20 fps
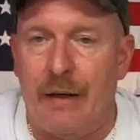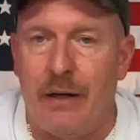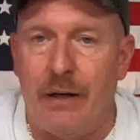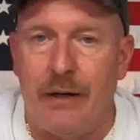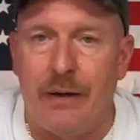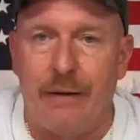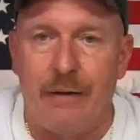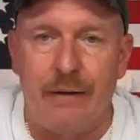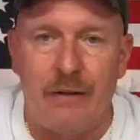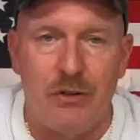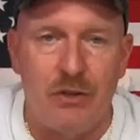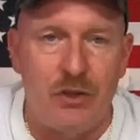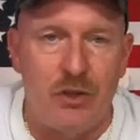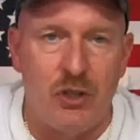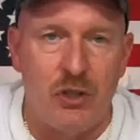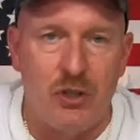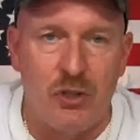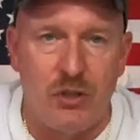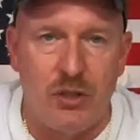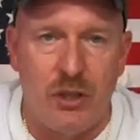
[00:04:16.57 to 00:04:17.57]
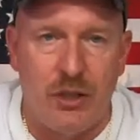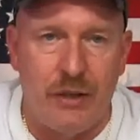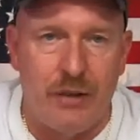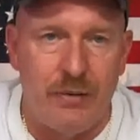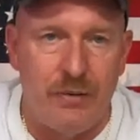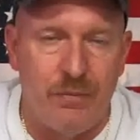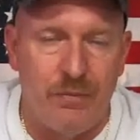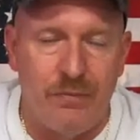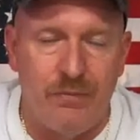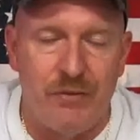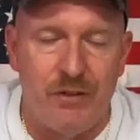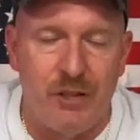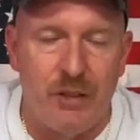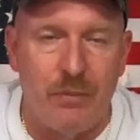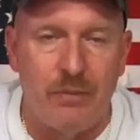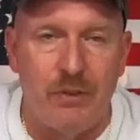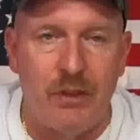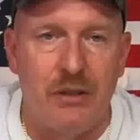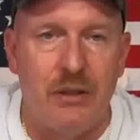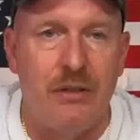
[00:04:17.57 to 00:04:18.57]
Uh, it's just uh,
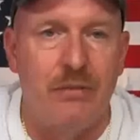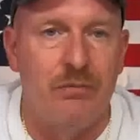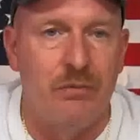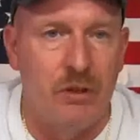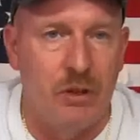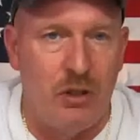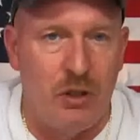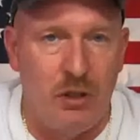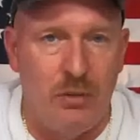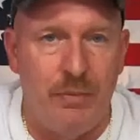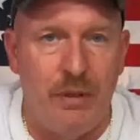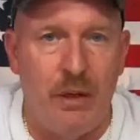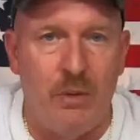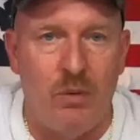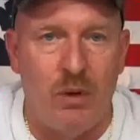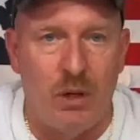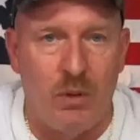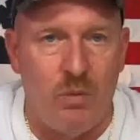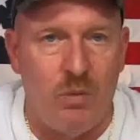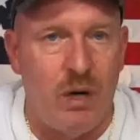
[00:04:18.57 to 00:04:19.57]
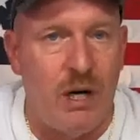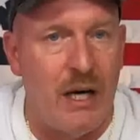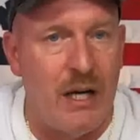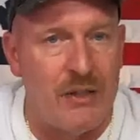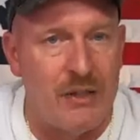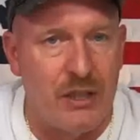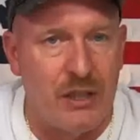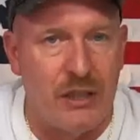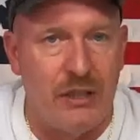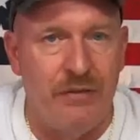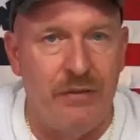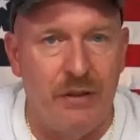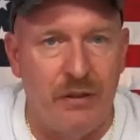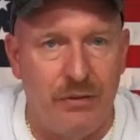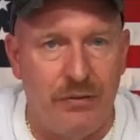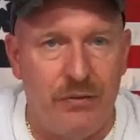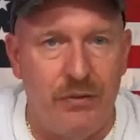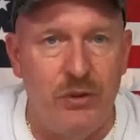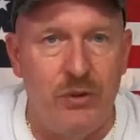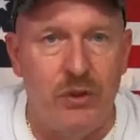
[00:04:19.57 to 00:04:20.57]
something that, you know, you may want to watch. I give
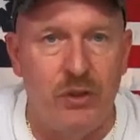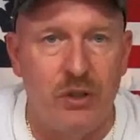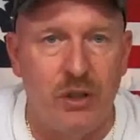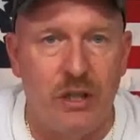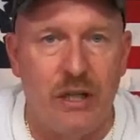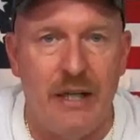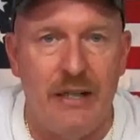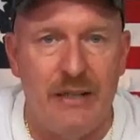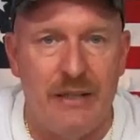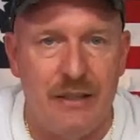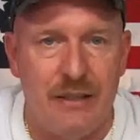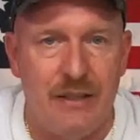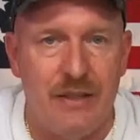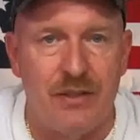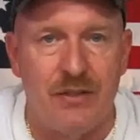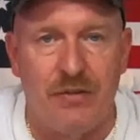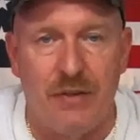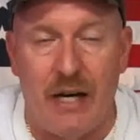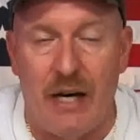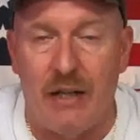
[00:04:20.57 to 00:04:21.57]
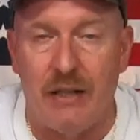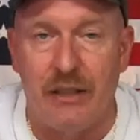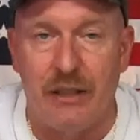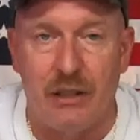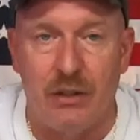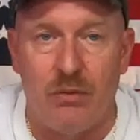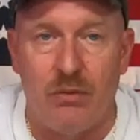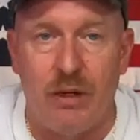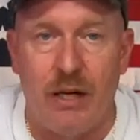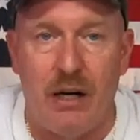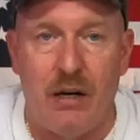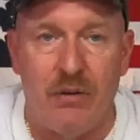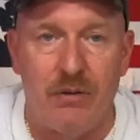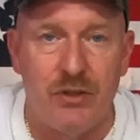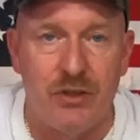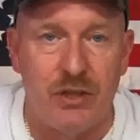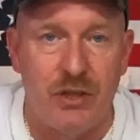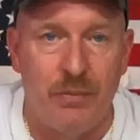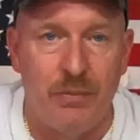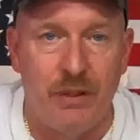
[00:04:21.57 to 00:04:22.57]
you a few good ideas of how to get
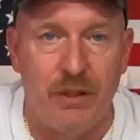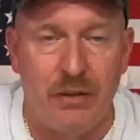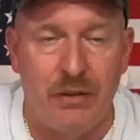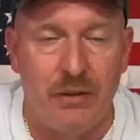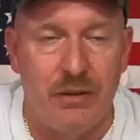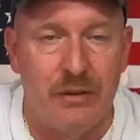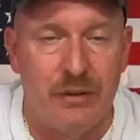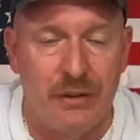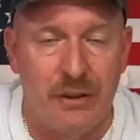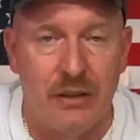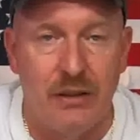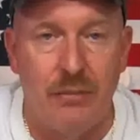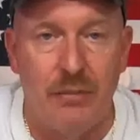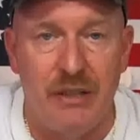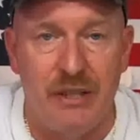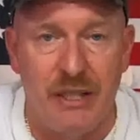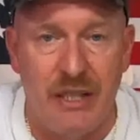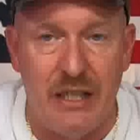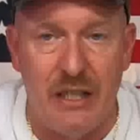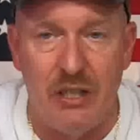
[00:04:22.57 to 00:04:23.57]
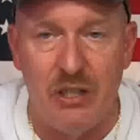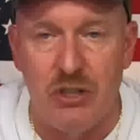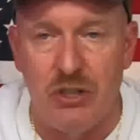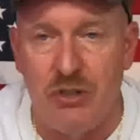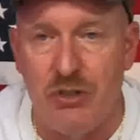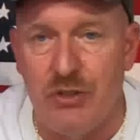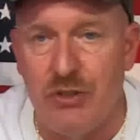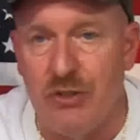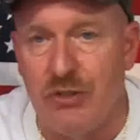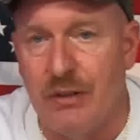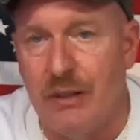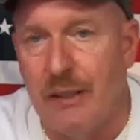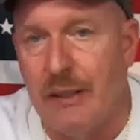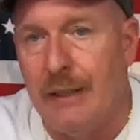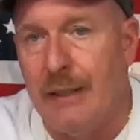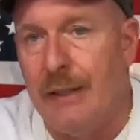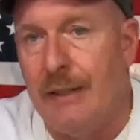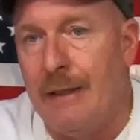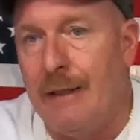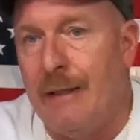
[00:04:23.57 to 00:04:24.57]
around some of the, the limitations.
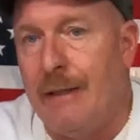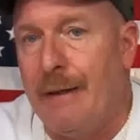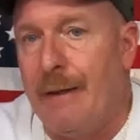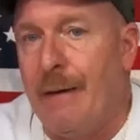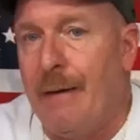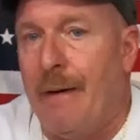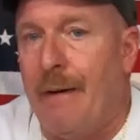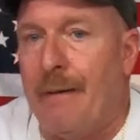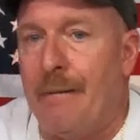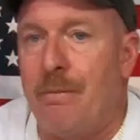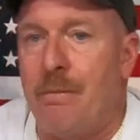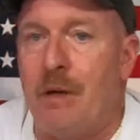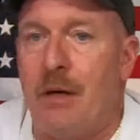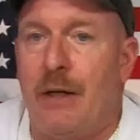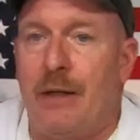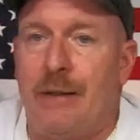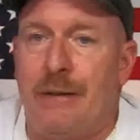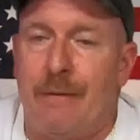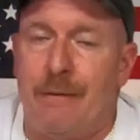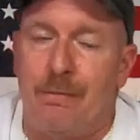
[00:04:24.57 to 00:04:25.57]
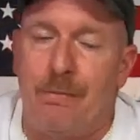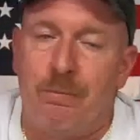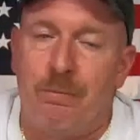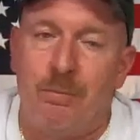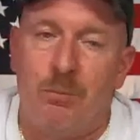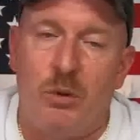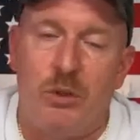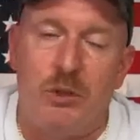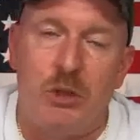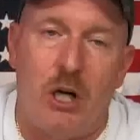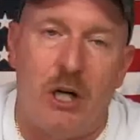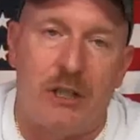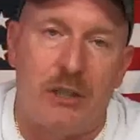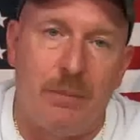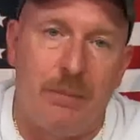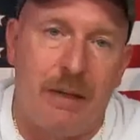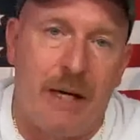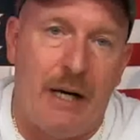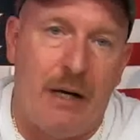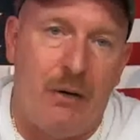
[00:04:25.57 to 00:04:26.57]
Um, we talked
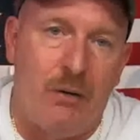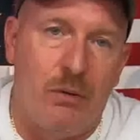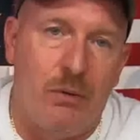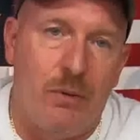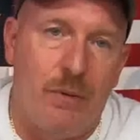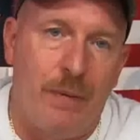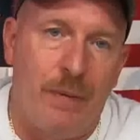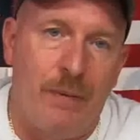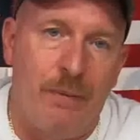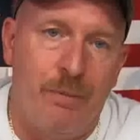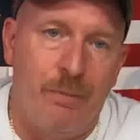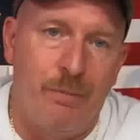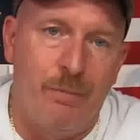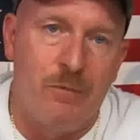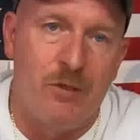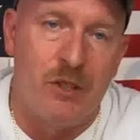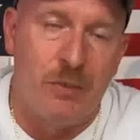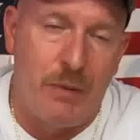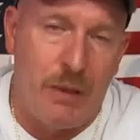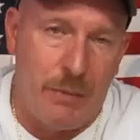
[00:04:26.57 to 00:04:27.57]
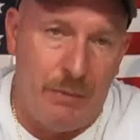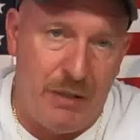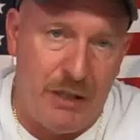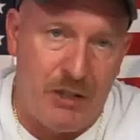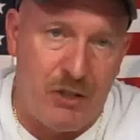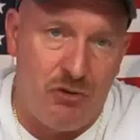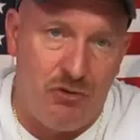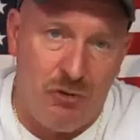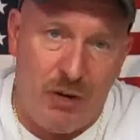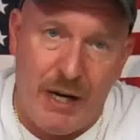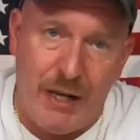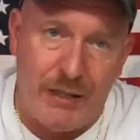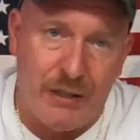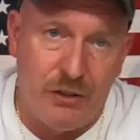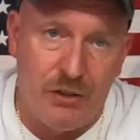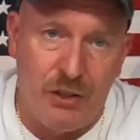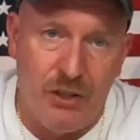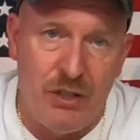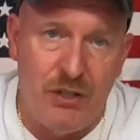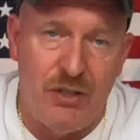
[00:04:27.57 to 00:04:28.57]
about some of the best dry
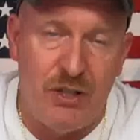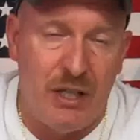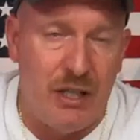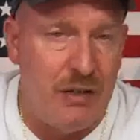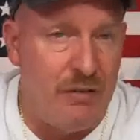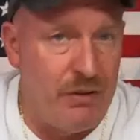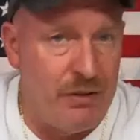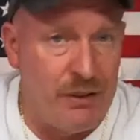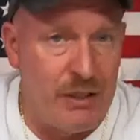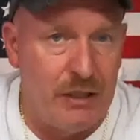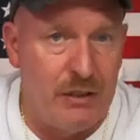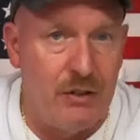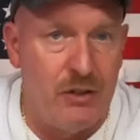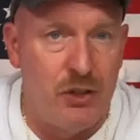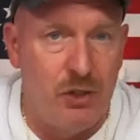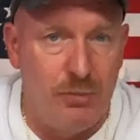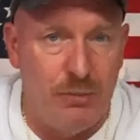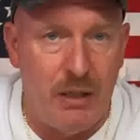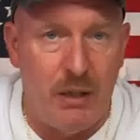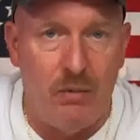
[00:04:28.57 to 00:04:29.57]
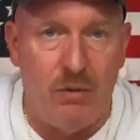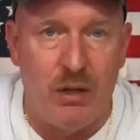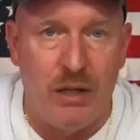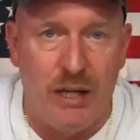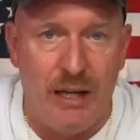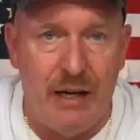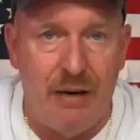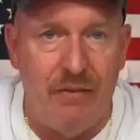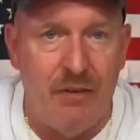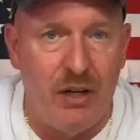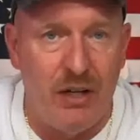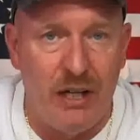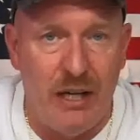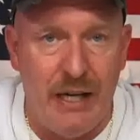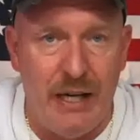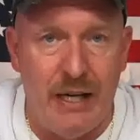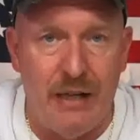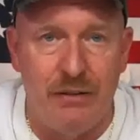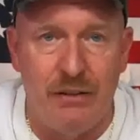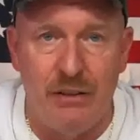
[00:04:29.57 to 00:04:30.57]
goods and everything that you may want to have on
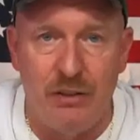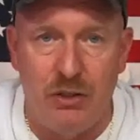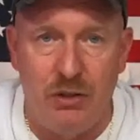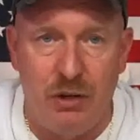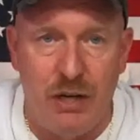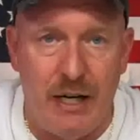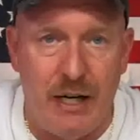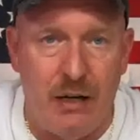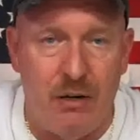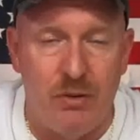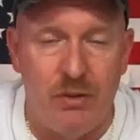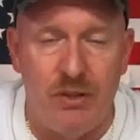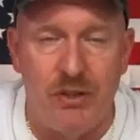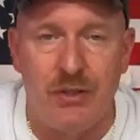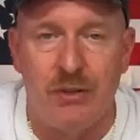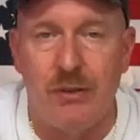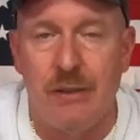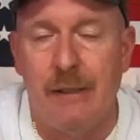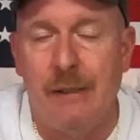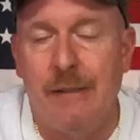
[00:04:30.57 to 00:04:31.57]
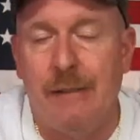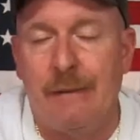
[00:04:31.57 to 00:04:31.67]
hand in your house.